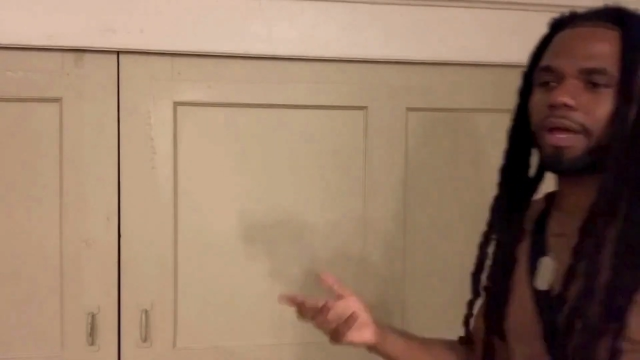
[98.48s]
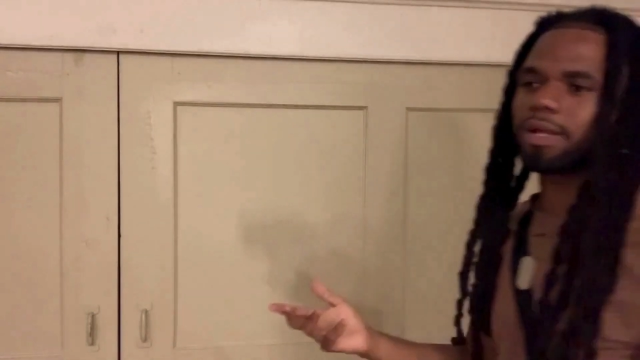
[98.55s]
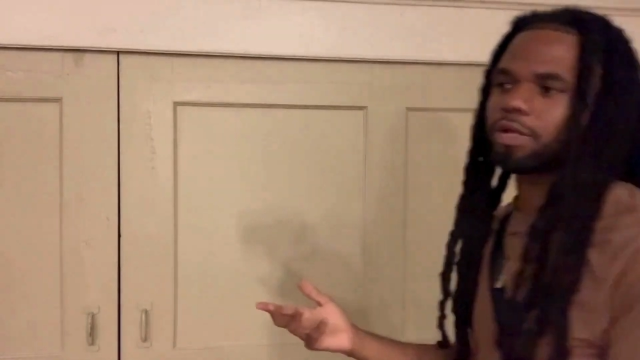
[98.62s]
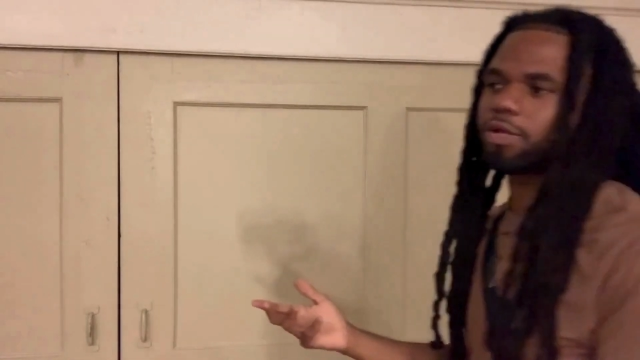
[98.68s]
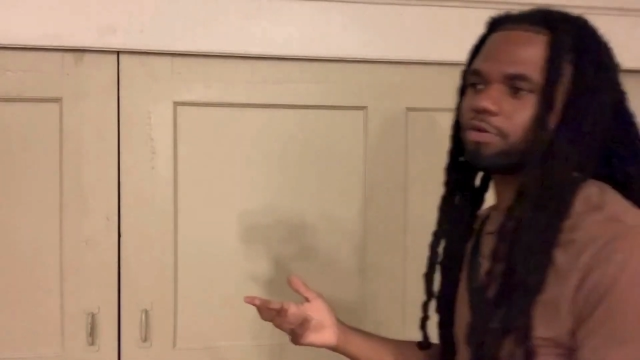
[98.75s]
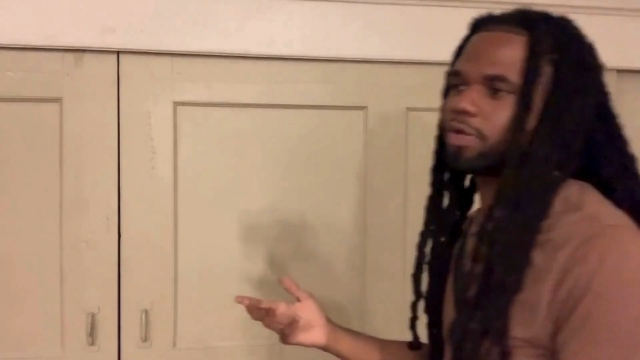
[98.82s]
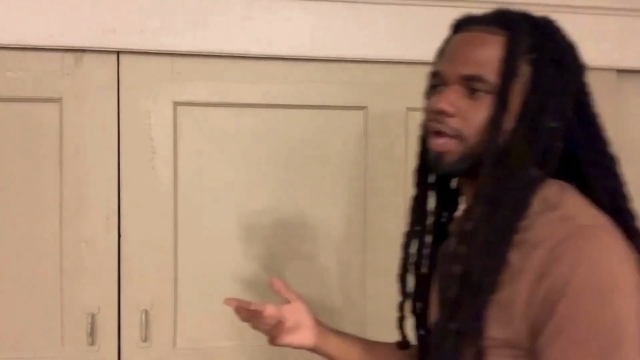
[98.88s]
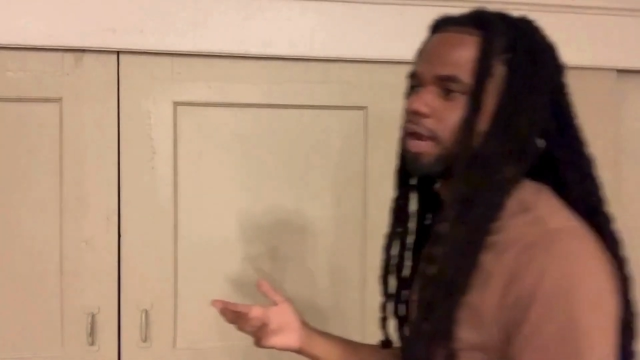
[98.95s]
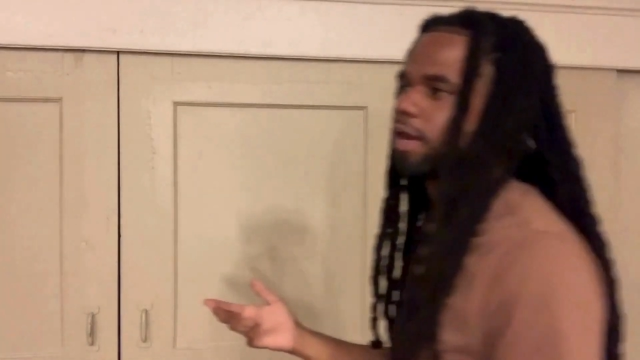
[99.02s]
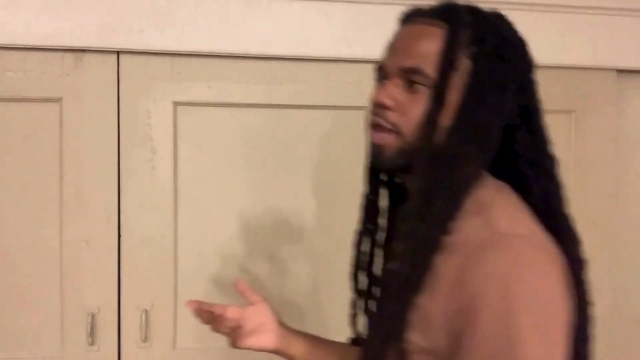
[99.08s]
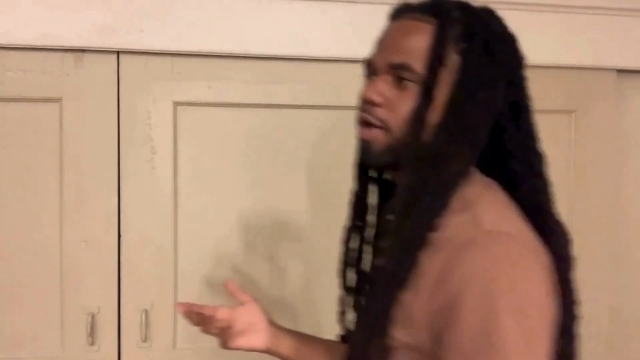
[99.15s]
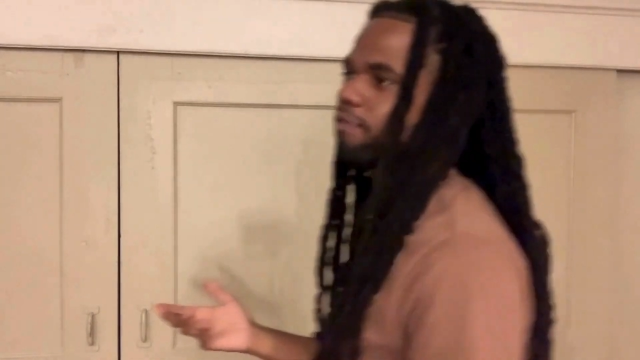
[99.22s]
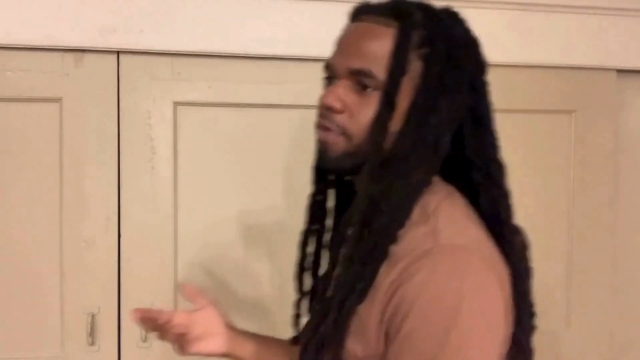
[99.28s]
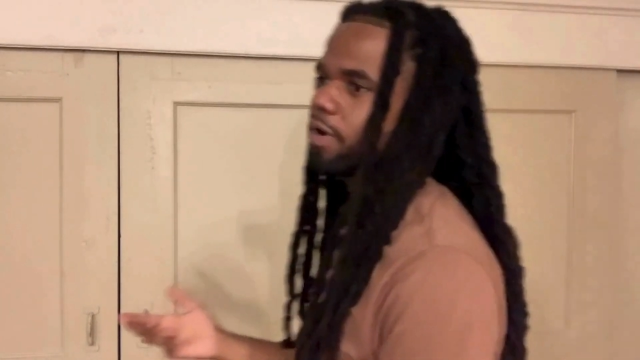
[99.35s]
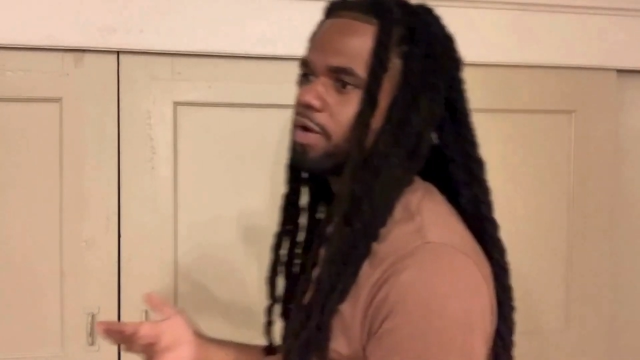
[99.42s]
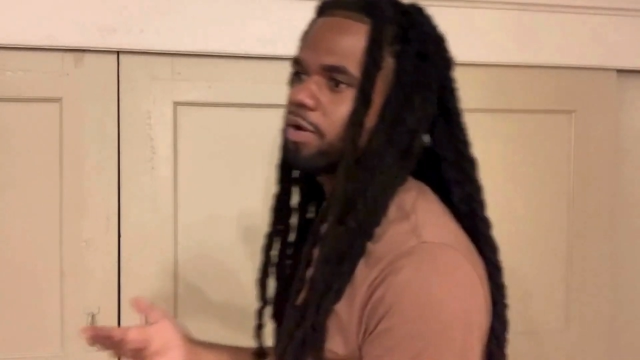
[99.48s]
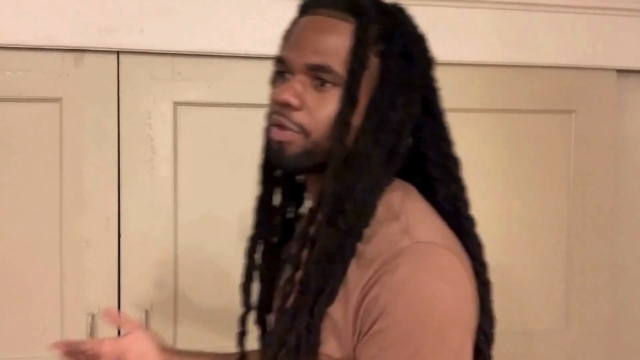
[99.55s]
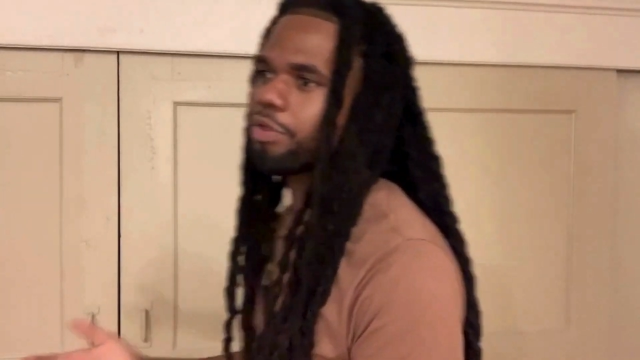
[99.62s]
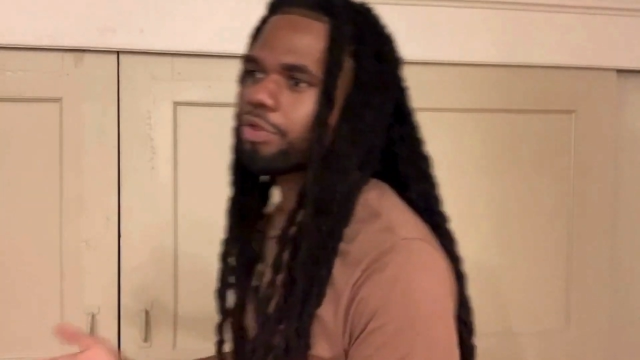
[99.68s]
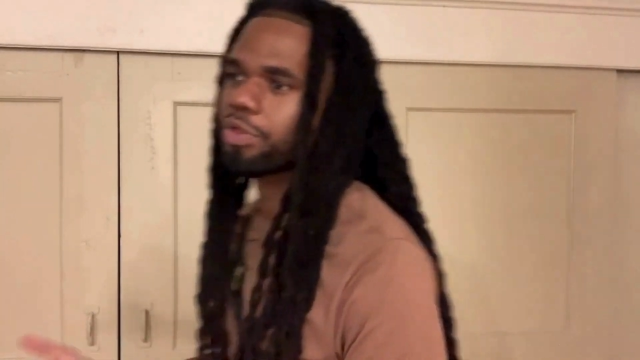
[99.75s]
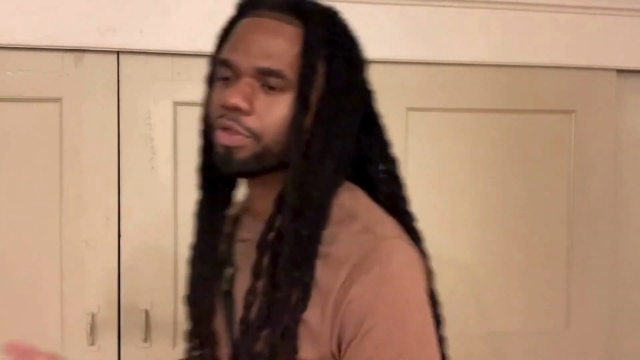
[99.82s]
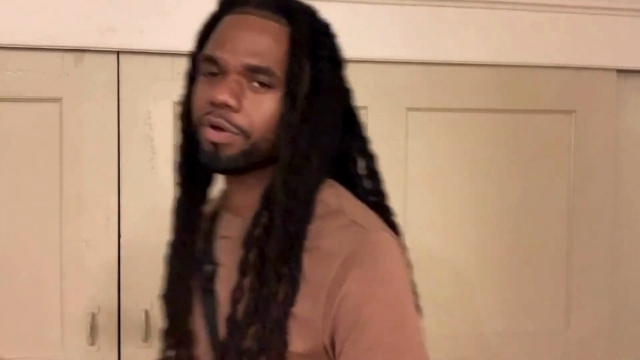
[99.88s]
Like literally, I never
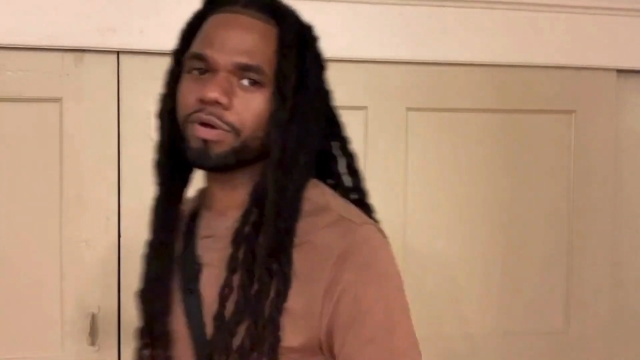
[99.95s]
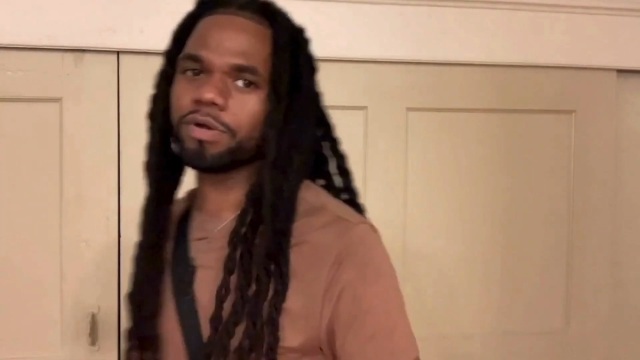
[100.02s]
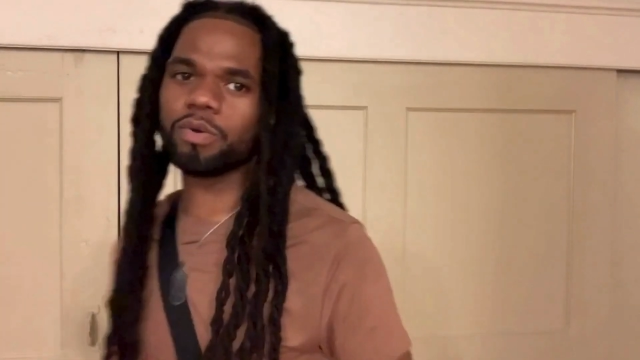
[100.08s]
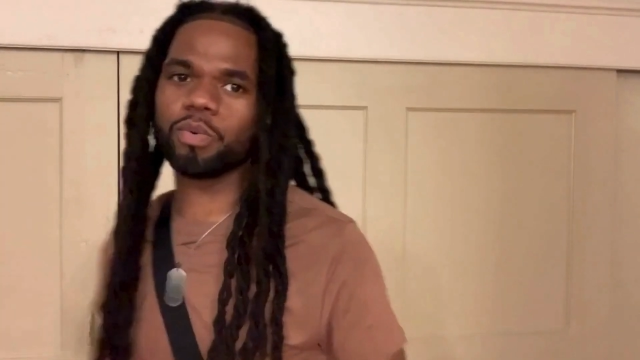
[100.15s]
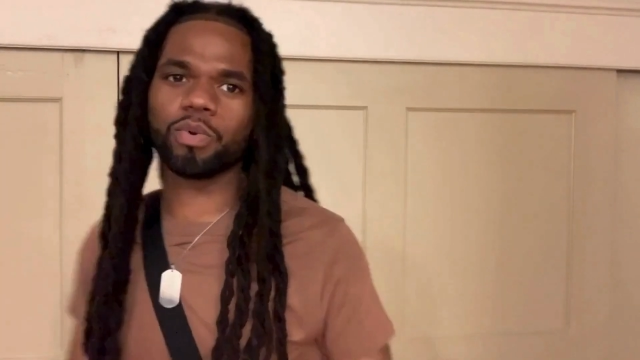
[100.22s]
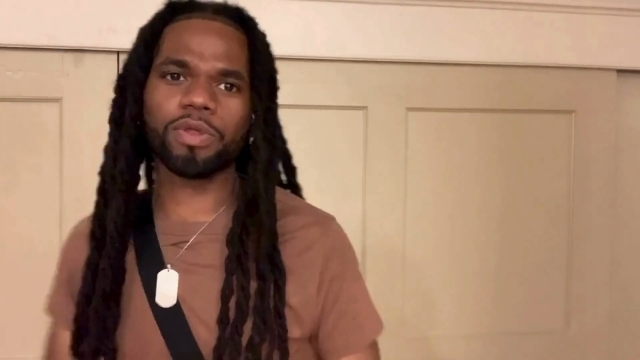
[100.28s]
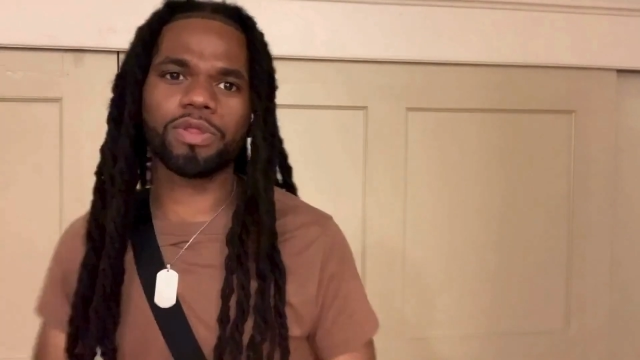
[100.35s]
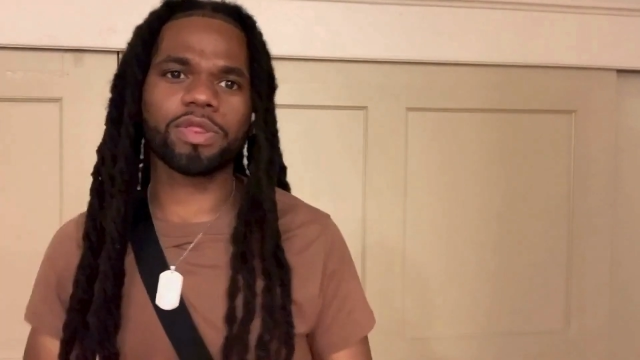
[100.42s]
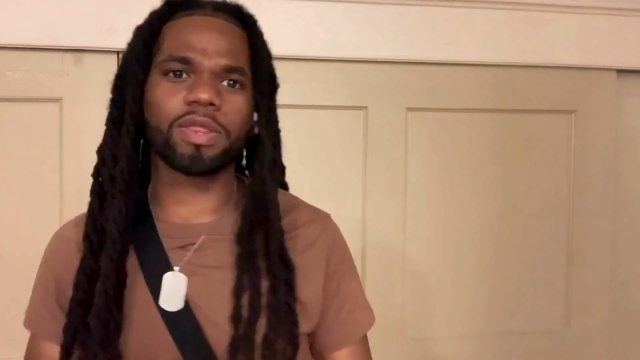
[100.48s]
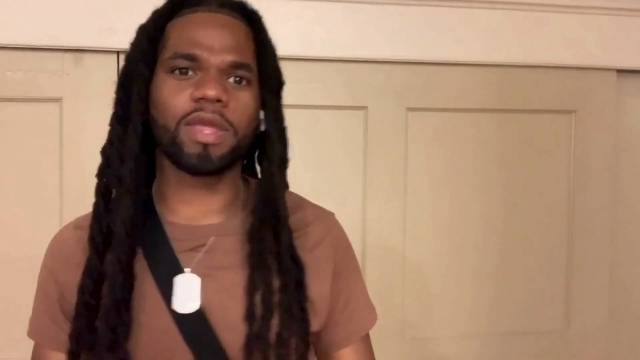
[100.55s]
understood what's